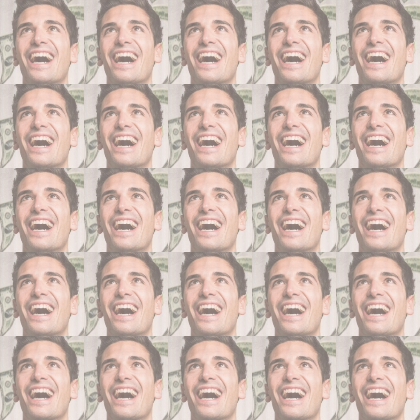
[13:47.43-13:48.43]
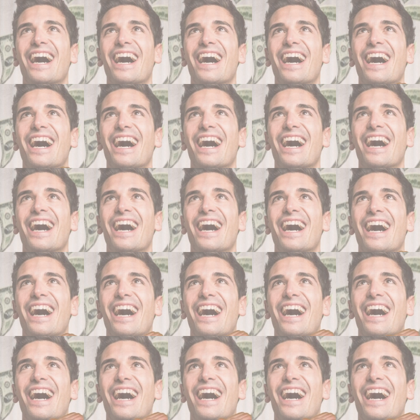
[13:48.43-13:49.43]

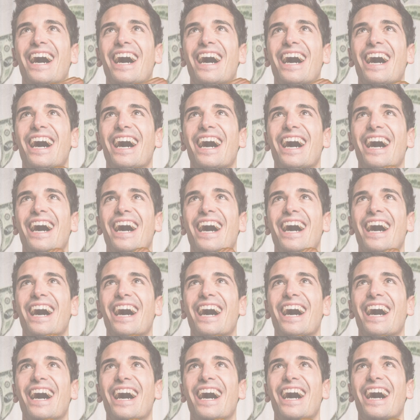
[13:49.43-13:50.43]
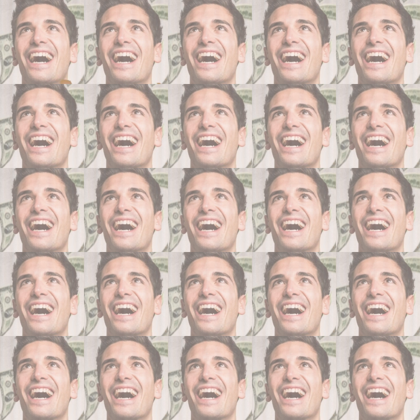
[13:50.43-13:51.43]

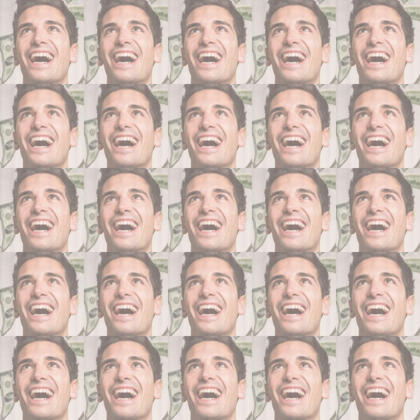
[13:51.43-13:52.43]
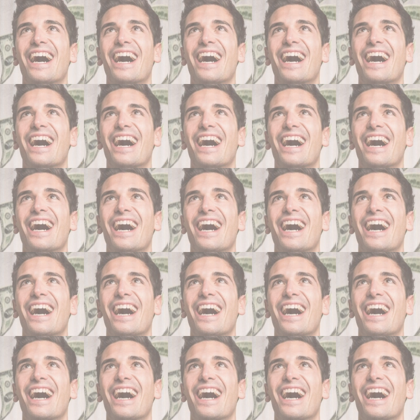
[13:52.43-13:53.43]

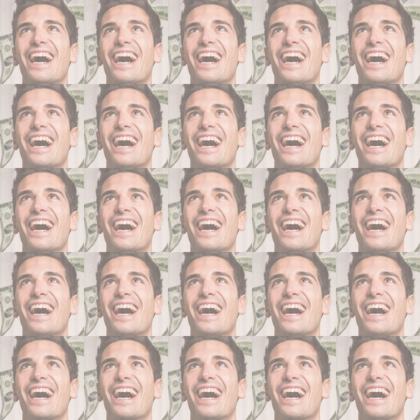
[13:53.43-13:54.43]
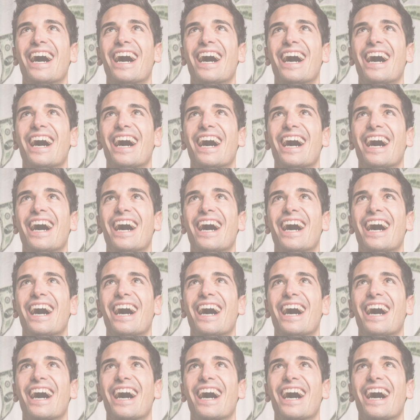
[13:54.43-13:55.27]
This person isn't speaking.